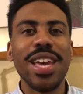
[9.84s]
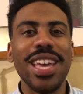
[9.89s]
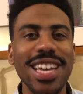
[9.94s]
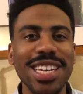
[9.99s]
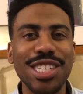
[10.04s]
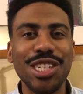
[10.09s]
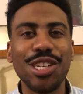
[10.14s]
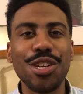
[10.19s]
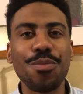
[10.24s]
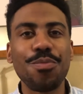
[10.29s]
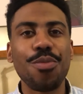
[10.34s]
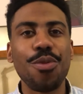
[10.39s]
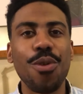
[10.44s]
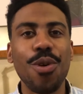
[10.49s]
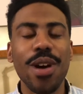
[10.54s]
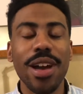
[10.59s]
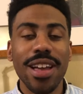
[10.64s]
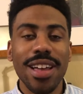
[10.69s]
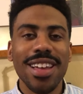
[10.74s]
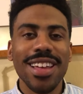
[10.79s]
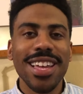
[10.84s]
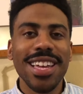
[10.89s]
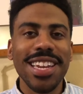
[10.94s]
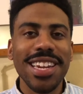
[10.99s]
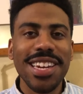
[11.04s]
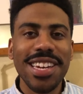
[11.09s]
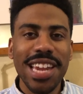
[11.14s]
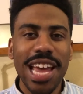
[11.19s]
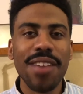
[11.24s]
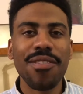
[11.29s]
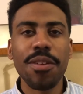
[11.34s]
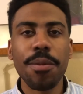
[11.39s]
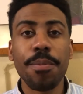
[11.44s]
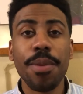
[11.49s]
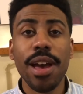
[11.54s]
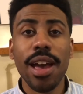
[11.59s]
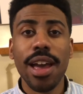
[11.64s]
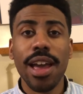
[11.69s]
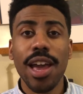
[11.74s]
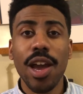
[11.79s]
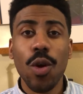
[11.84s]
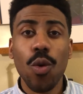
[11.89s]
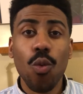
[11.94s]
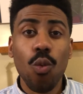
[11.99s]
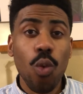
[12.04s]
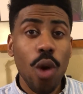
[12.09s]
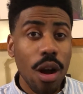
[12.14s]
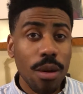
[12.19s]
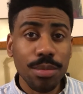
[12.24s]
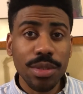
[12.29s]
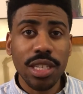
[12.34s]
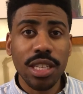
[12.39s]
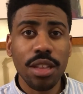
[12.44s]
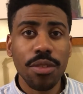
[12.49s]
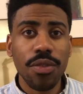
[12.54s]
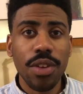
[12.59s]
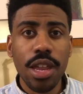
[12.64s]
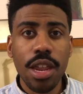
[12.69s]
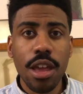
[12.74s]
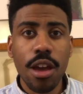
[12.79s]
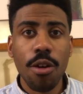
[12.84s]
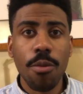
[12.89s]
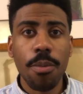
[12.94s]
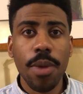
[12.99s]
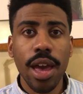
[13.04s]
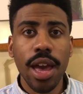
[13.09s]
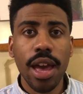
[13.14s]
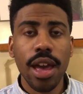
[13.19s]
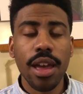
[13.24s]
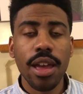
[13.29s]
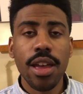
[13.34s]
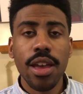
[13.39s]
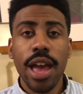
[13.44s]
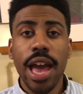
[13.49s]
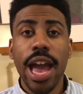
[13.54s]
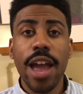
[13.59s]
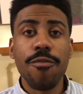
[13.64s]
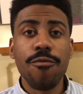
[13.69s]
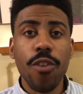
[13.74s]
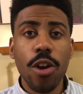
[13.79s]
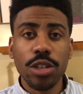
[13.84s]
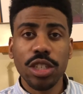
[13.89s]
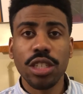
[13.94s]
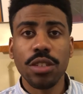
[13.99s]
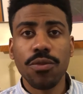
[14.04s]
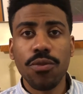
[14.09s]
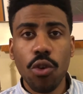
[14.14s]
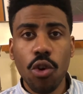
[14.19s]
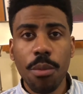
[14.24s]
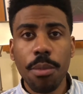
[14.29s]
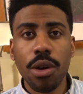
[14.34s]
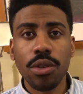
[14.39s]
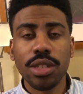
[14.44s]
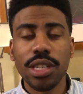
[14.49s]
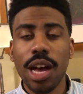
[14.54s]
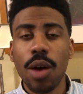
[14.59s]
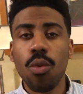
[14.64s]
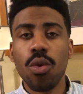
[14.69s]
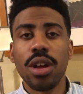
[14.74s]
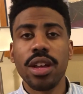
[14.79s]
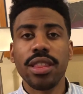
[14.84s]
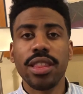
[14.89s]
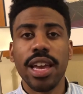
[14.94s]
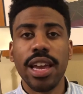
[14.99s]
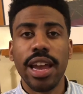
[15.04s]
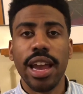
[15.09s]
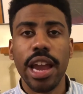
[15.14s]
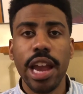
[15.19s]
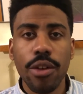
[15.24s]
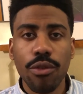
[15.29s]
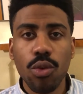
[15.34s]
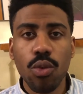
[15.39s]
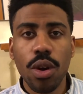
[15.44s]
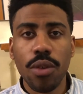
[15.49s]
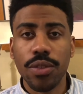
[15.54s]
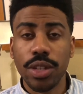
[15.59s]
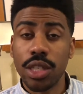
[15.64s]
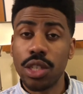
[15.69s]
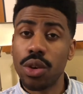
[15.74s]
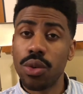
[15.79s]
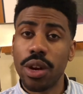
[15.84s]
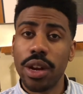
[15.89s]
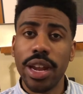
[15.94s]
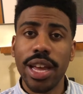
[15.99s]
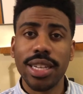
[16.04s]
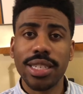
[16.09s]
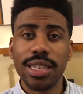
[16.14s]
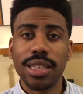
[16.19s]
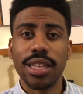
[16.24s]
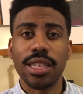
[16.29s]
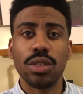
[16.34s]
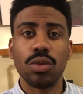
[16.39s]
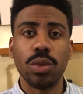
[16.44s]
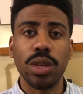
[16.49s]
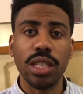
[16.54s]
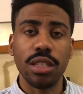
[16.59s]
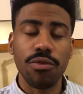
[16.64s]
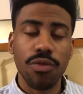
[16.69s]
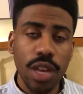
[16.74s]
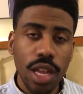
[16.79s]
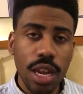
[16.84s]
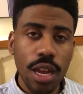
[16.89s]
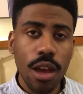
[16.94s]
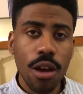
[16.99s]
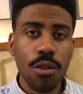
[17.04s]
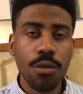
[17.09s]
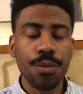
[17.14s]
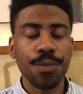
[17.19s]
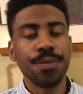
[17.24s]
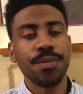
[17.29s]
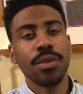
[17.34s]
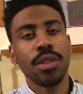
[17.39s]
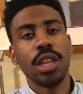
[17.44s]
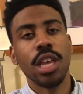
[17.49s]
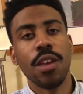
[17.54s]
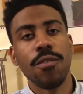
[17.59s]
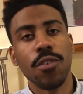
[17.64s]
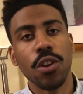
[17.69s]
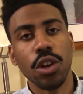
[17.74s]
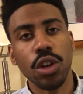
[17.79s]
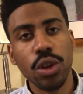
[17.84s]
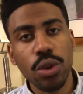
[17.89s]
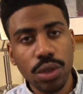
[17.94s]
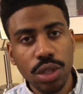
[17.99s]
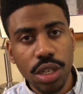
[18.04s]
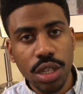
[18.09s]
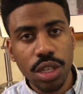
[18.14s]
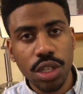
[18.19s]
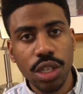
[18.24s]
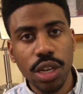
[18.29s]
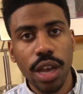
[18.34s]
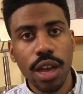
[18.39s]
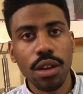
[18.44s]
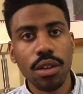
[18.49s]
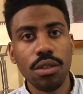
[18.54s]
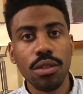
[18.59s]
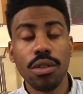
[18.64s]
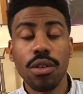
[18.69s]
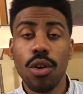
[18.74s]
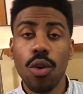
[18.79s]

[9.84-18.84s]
It's your boy, Devin Payne. Welcome to the video, man. Hey, first and foremost, I want to thank everyone for tuning in to this week's video. If you're new to the channel,